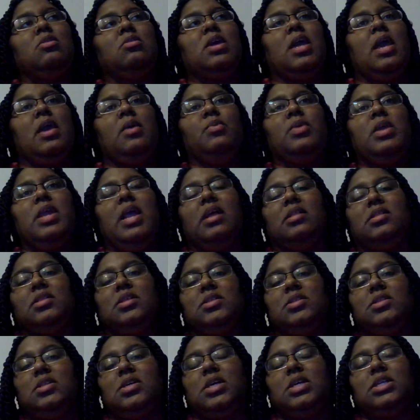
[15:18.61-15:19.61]
okay, we have
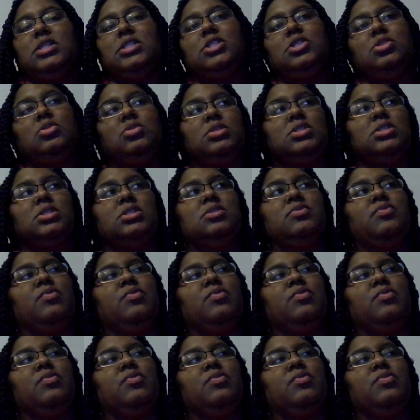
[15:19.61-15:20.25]
to look into this